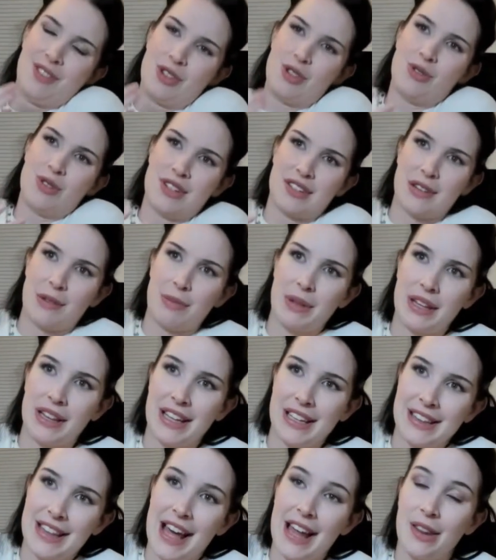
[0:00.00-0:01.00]
doing something
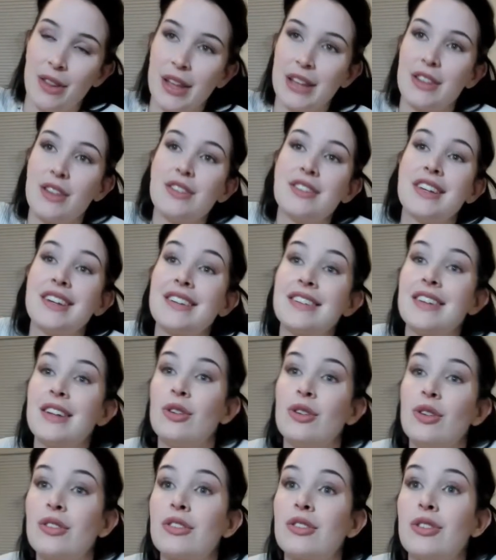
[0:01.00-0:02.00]
like that. Like the sex
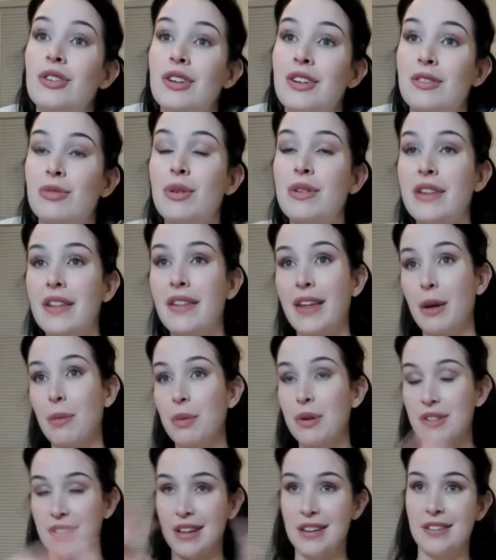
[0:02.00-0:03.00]
that looks good is one that like
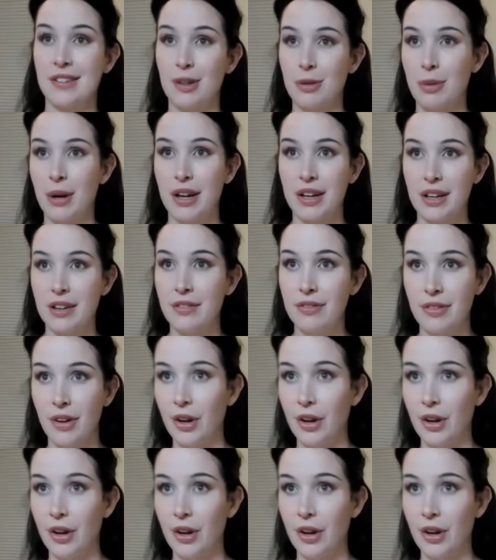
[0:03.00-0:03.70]
presents your body